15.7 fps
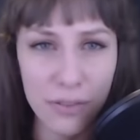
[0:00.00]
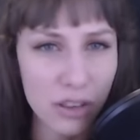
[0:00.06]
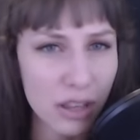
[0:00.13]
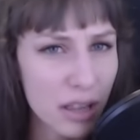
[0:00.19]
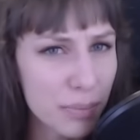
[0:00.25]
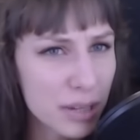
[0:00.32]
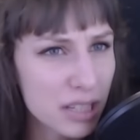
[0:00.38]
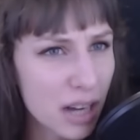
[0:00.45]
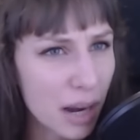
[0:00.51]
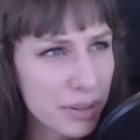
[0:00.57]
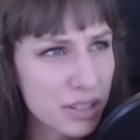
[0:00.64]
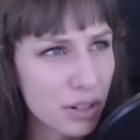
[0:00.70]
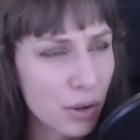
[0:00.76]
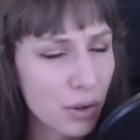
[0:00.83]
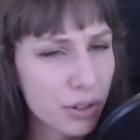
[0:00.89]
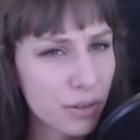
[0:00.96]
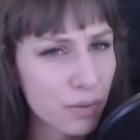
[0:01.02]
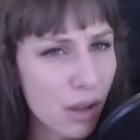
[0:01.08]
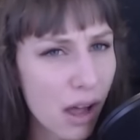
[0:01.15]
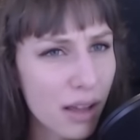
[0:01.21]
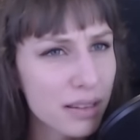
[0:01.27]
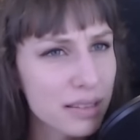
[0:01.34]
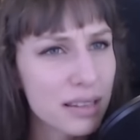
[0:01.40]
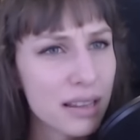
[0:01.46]
If you leave them as comments on older
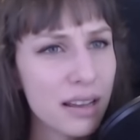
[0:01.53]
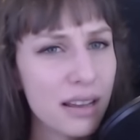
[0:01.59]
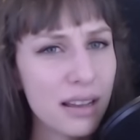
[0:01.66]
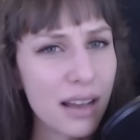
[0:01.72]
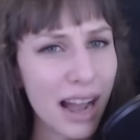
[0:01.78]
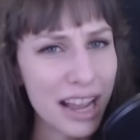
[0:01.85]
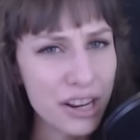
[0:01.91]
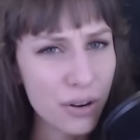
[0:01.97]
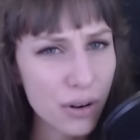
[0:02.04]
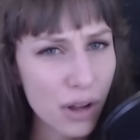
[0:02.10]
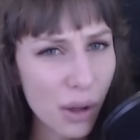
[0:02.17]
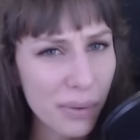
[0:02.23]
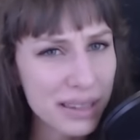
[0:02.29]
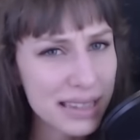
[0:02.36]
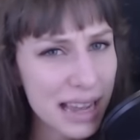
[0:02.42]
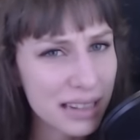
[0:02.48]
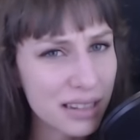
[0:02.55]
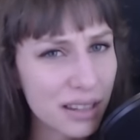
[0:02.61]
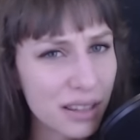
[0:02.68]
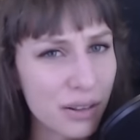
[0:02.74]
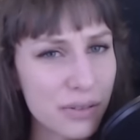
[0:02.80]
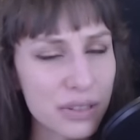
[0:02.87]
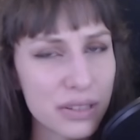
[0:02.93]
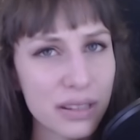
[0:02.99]
vlogs, I don't always get to
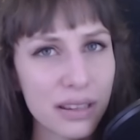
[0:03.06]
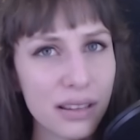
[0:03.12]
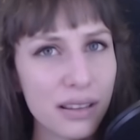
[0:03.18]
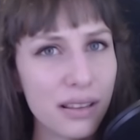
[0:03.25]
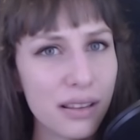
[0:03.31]
those.